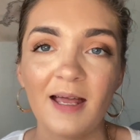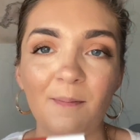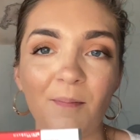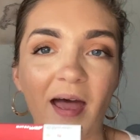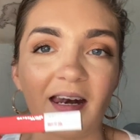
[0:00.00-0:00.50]

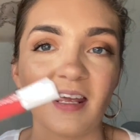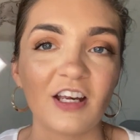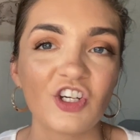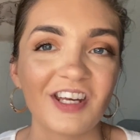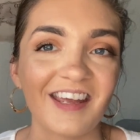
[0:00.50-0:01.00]
Matte Ink
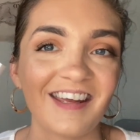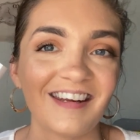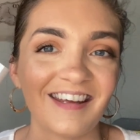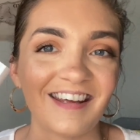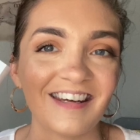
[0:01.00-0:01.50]
shade
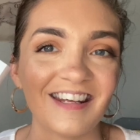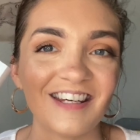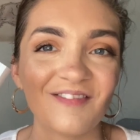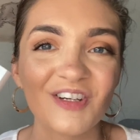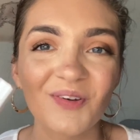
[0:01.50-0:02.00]
in
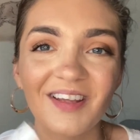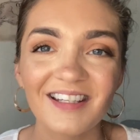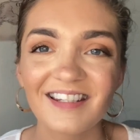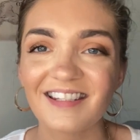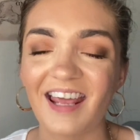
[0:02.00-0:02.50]

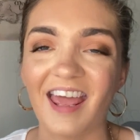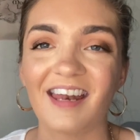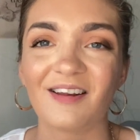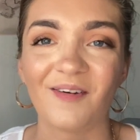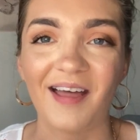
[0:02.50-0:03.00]
Individualist
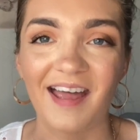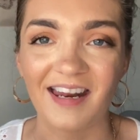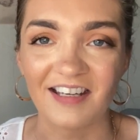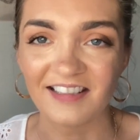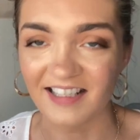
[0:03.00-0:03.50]
and go ahead
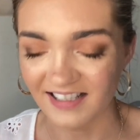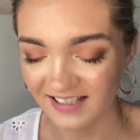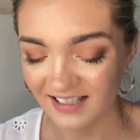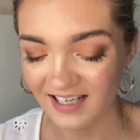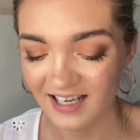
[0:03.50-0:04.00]
and
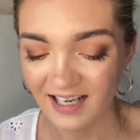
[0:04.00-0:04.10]
just